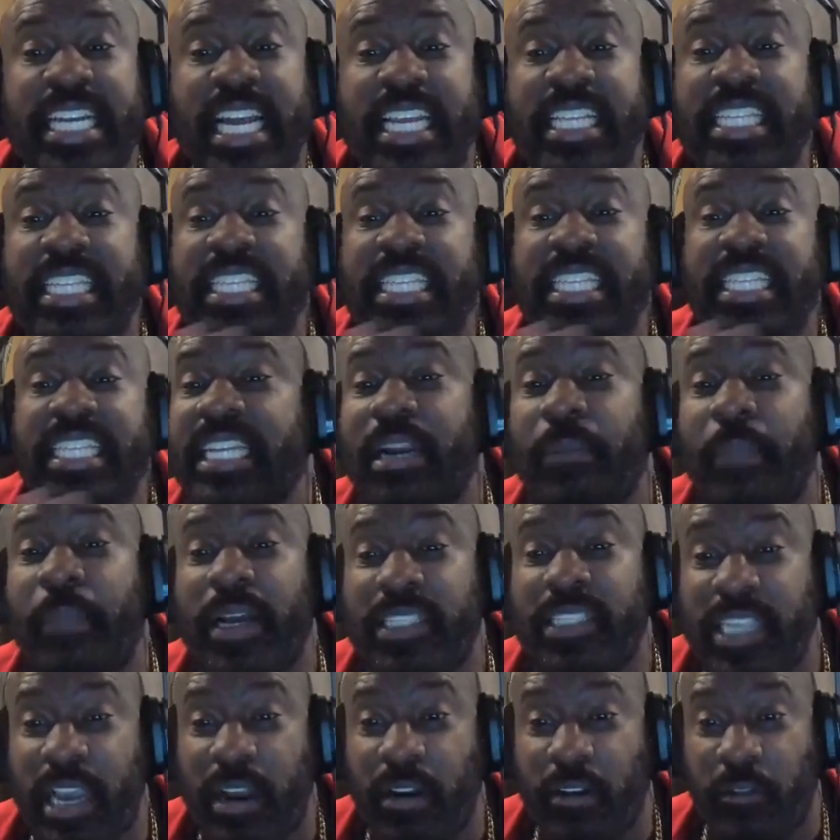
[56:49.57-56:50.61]
nothing
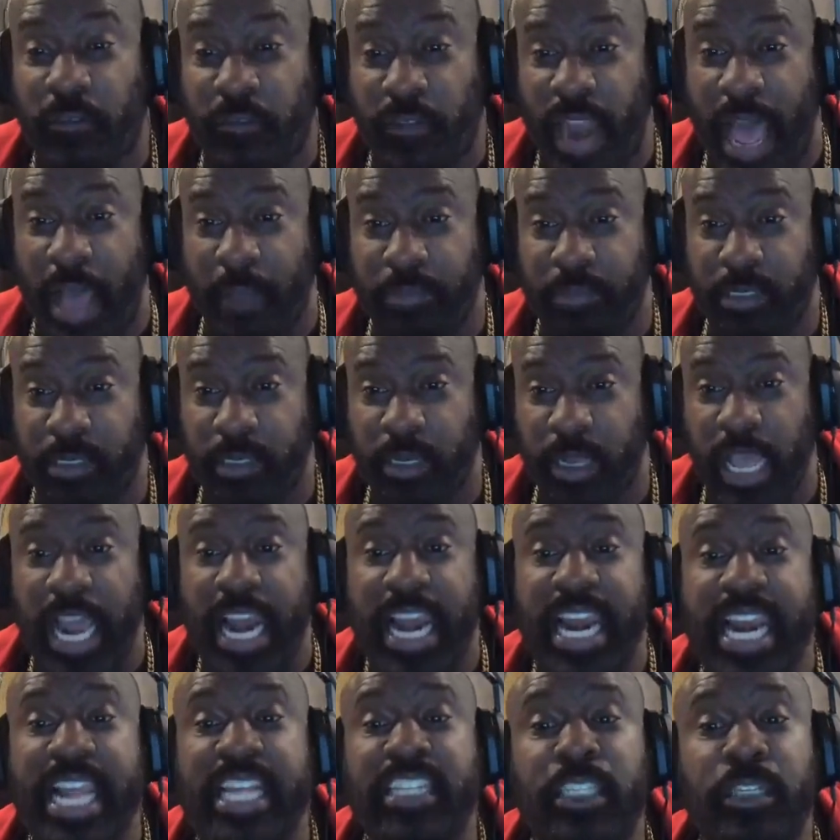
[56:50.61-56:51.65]
about teraflops.
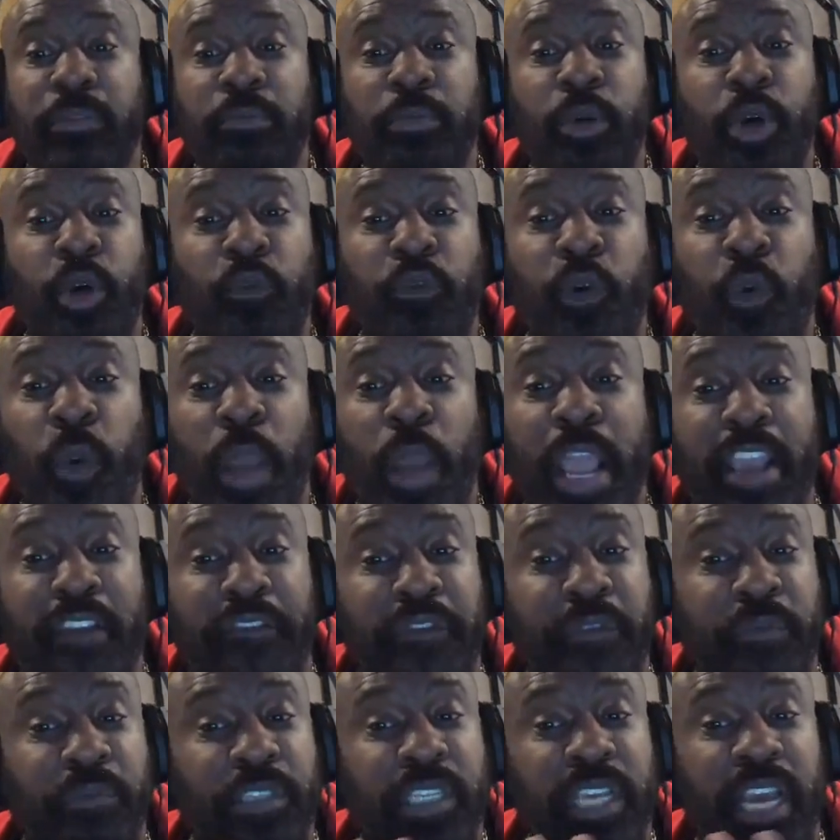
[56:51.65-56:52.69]
Let's move away
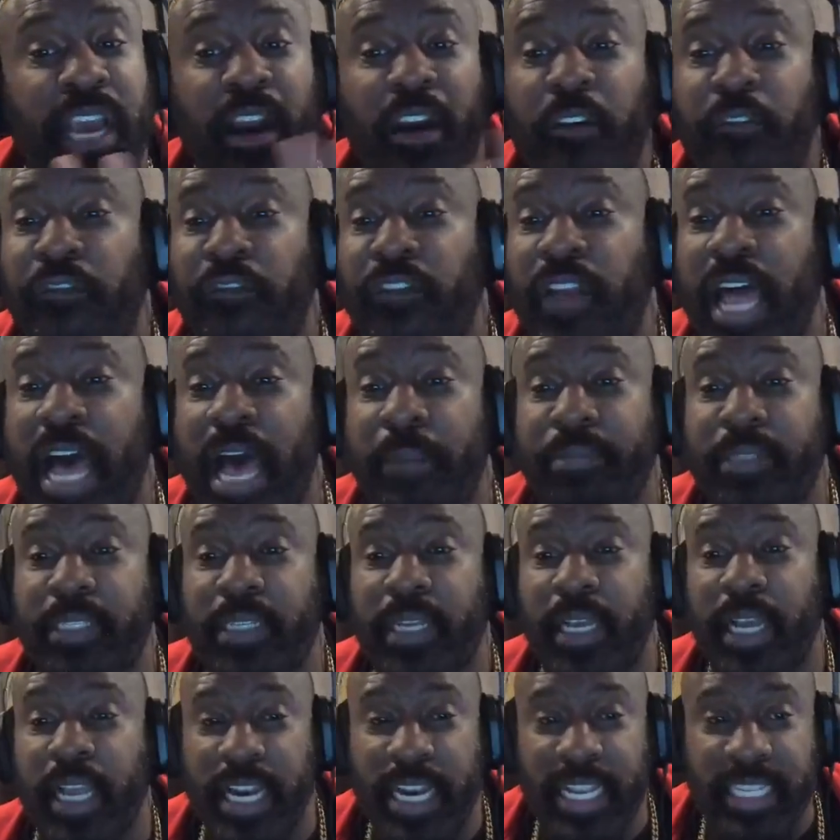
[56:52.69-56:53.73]
from teraflops.
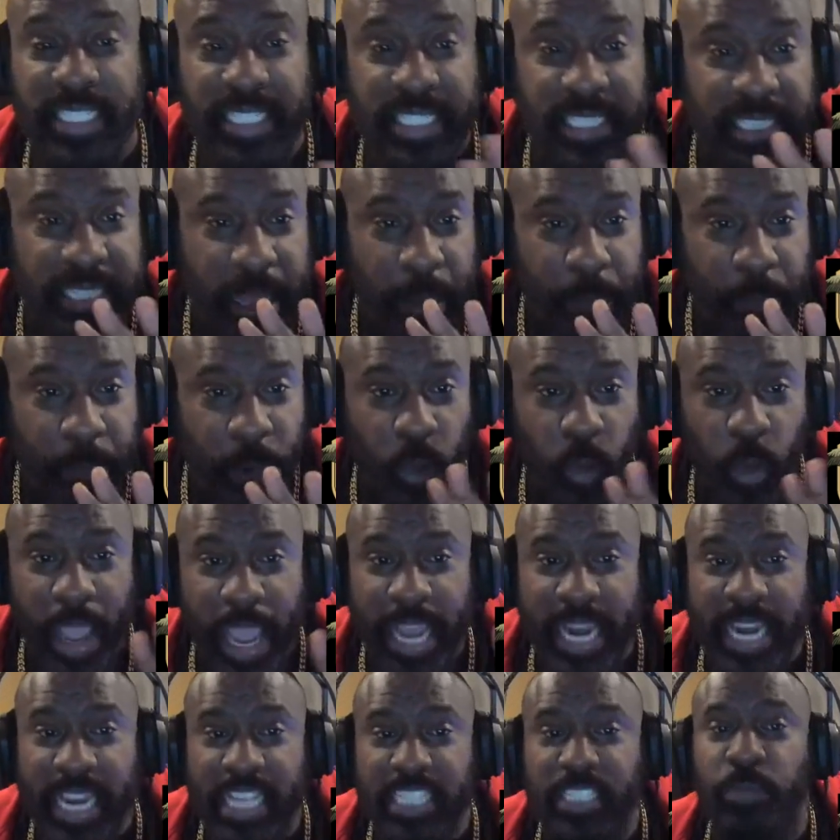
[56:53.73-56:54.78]
Let's step
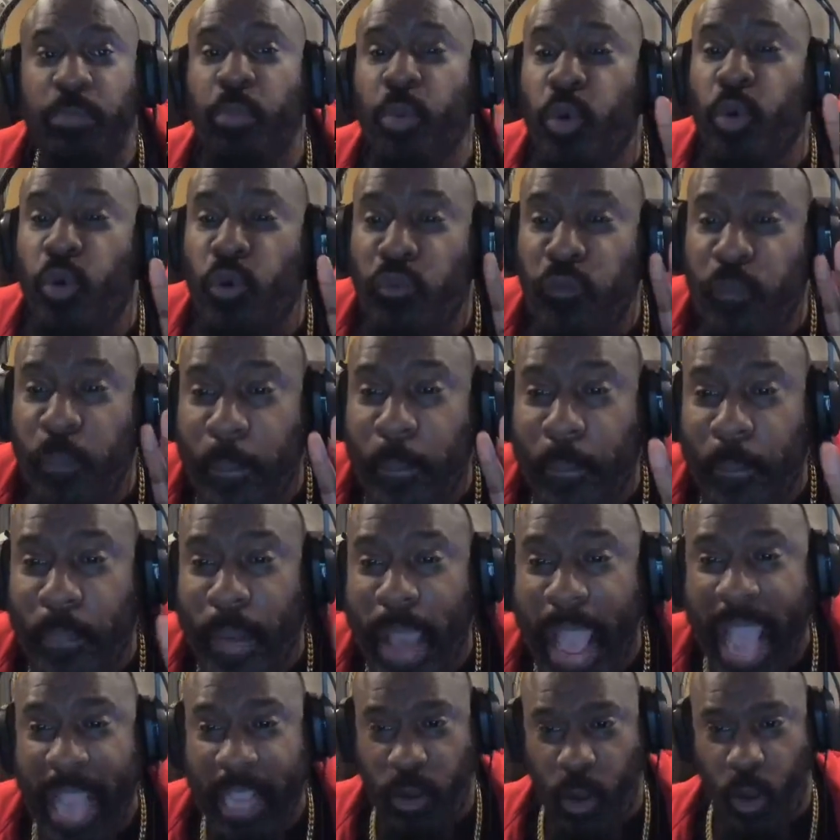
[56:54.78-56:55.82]
away. Let's move
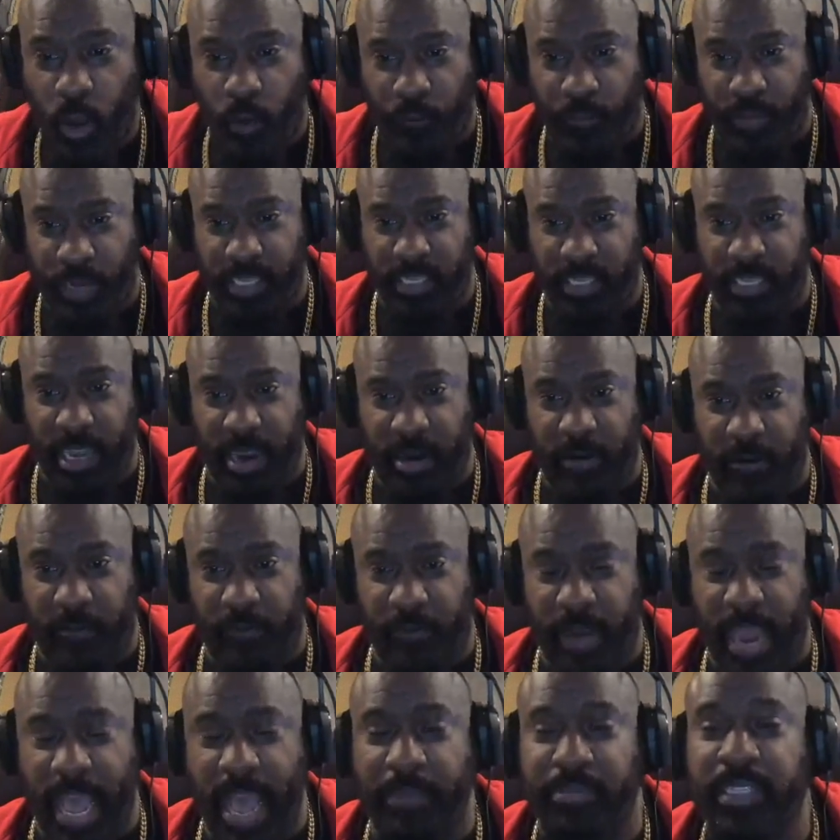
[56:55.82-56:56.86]
back off of the
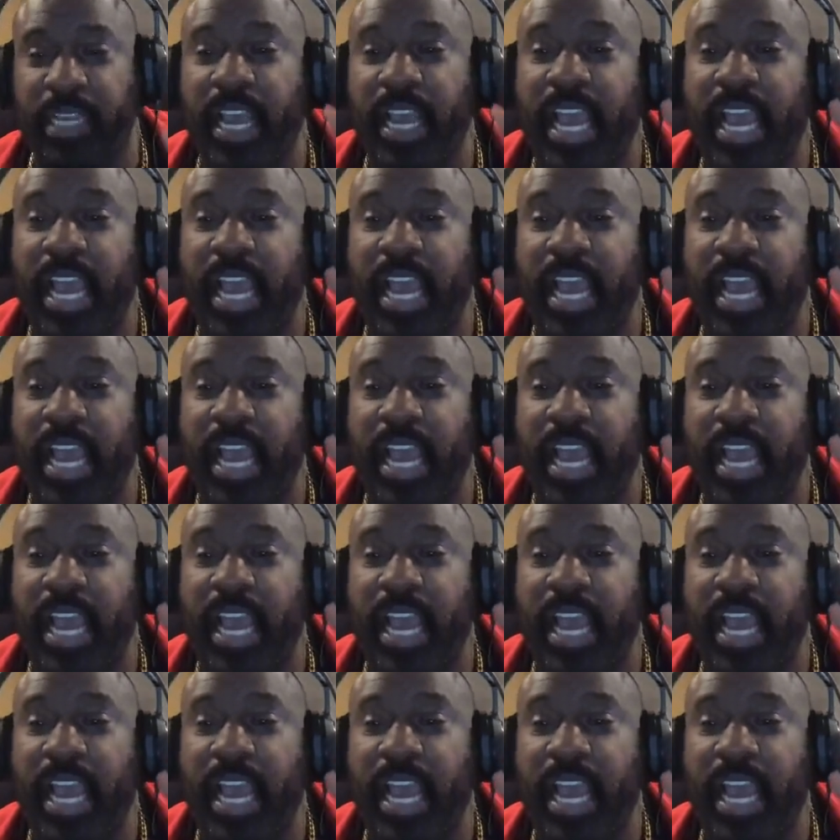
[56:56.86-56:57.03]
teraflops